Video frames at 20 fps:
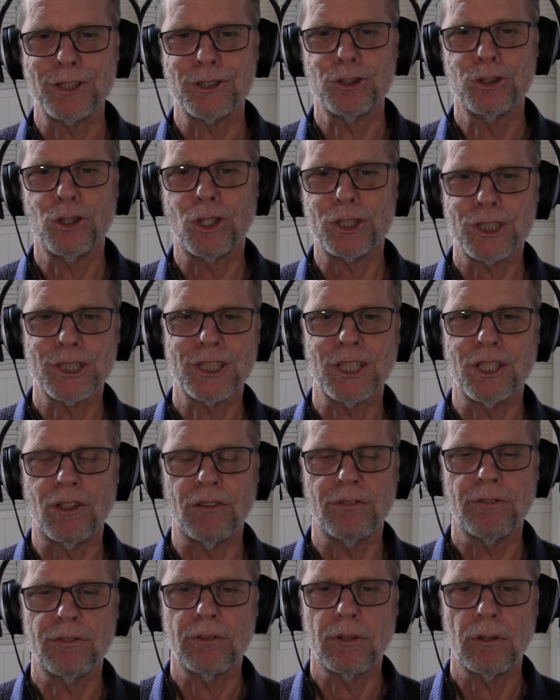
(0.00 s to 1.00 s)
is not
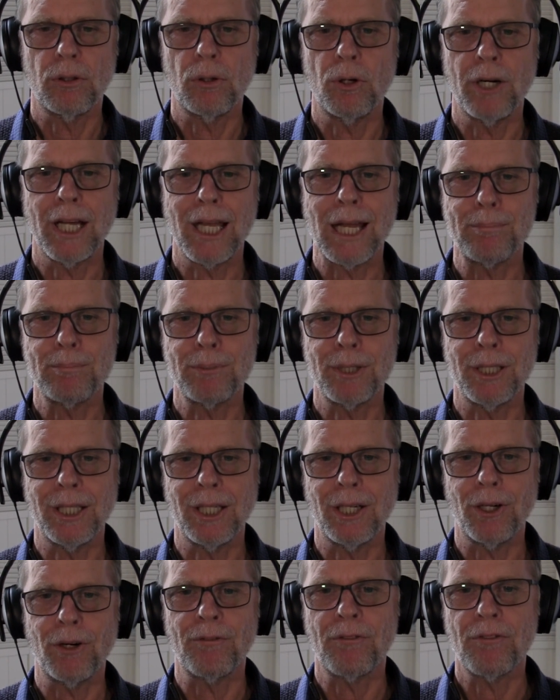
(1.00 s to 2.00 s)
self or
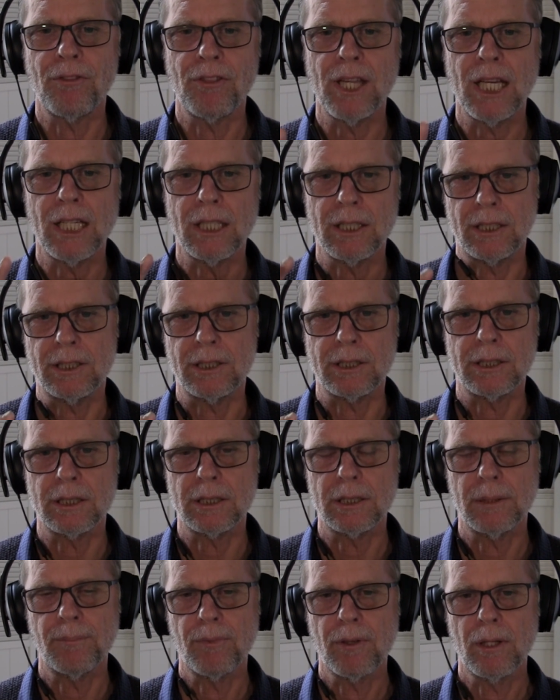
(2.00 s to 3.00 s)
empty of thingness,
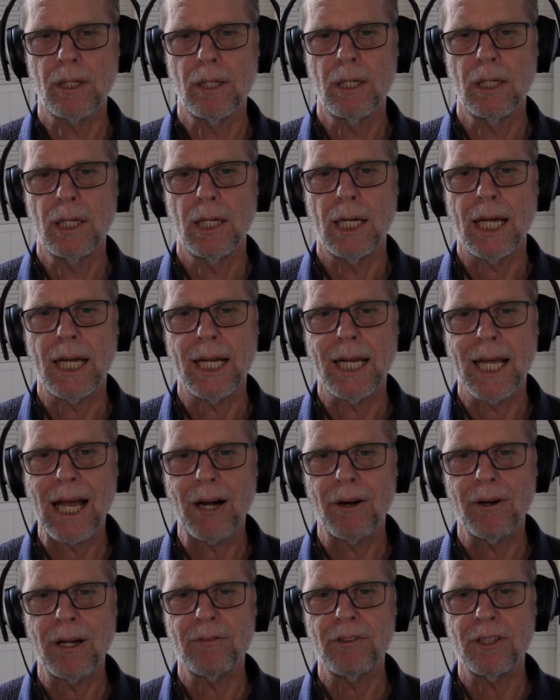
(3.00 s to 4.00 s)
and
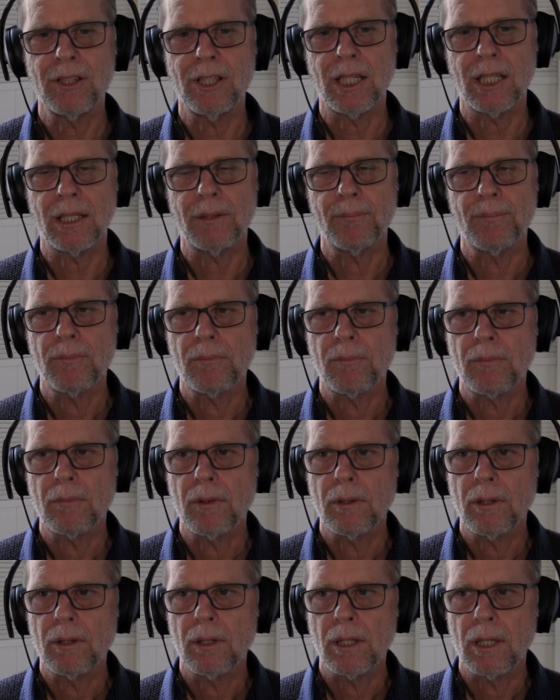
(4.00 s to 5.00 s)
how everything
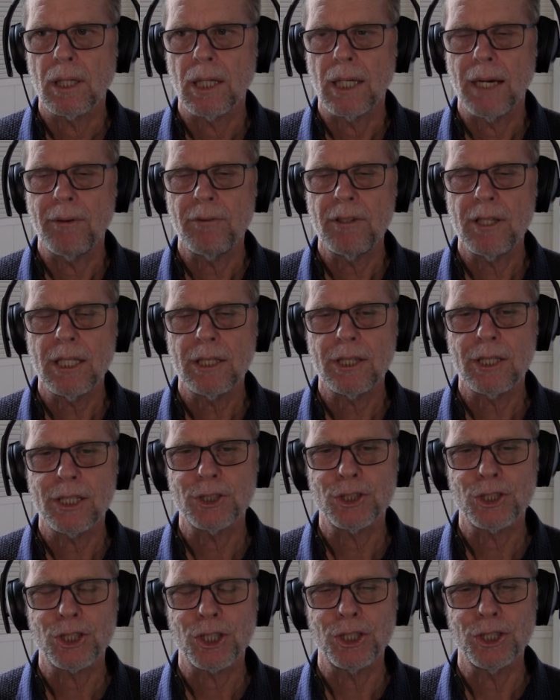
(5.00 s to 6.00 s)

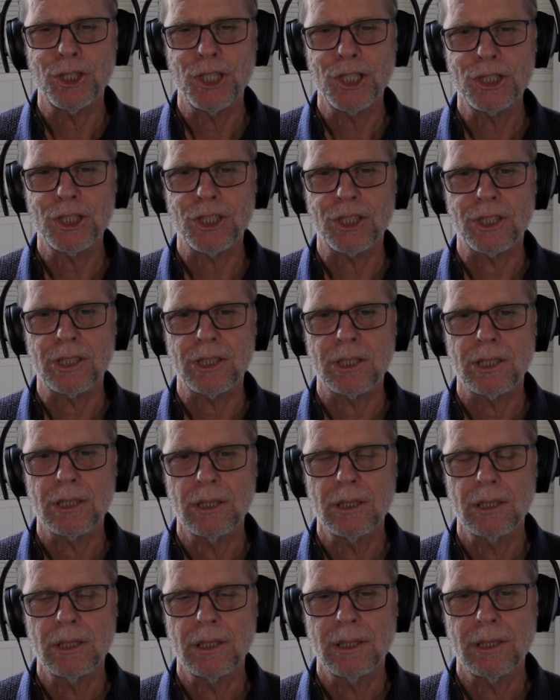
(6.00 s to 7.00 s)
that's conditioned
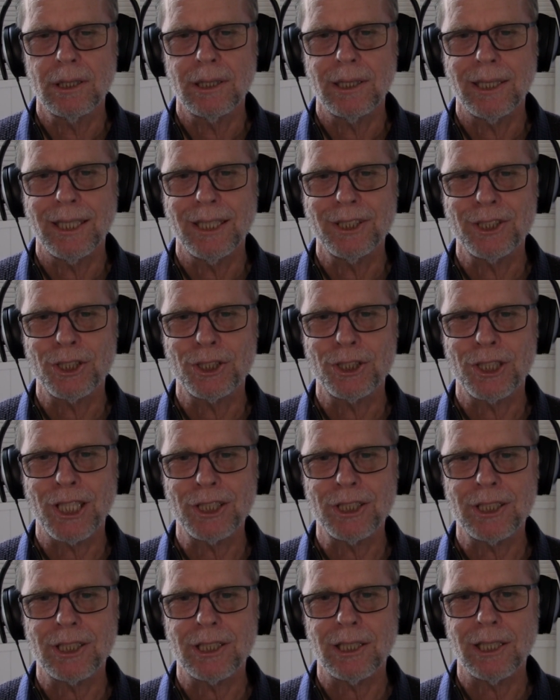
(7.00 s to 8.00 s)
is
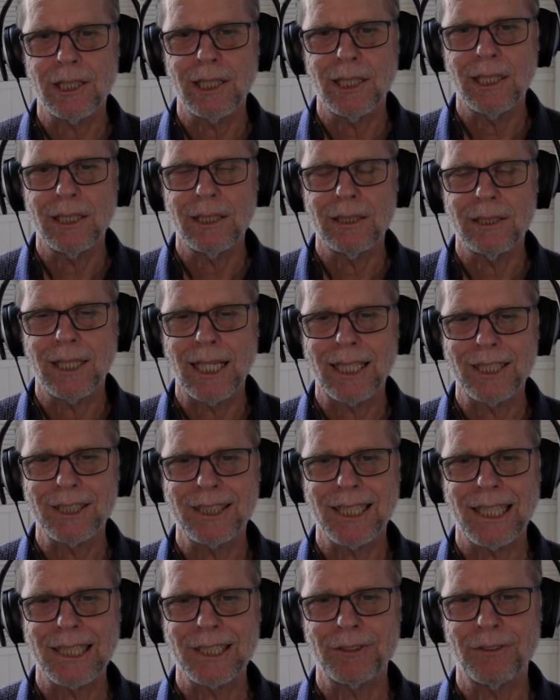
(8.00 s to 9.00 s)
essentially
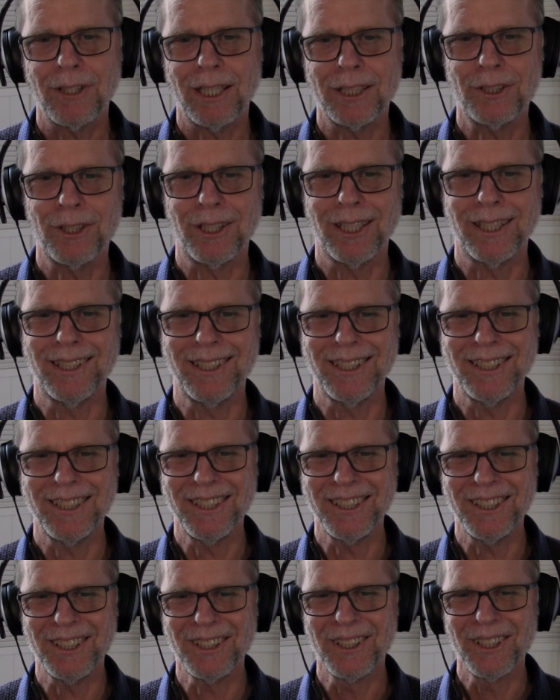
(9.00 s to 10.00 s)
unsatisfactory
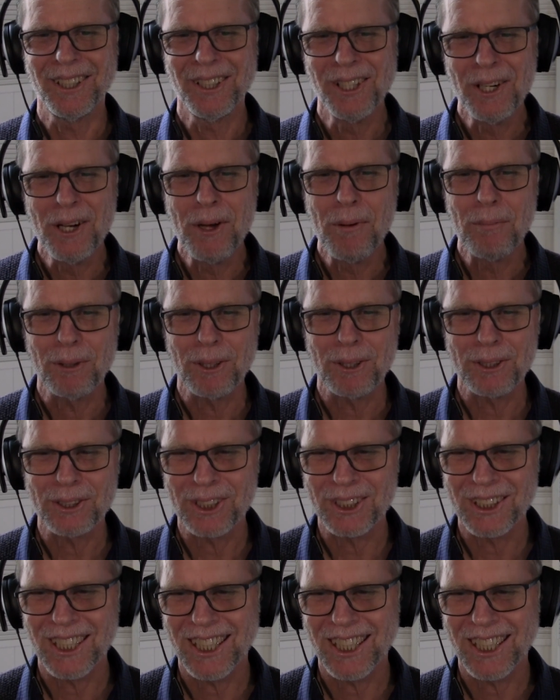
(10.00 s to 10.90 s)
because it